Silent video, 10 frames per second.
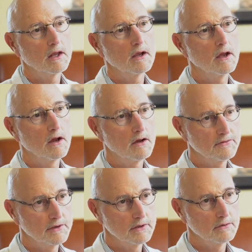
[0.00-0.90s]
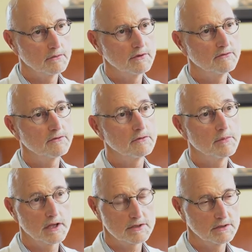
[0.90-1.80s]
and I often refer
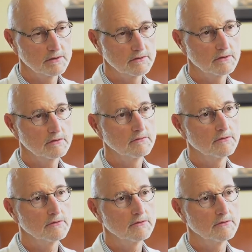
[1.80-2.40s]
patients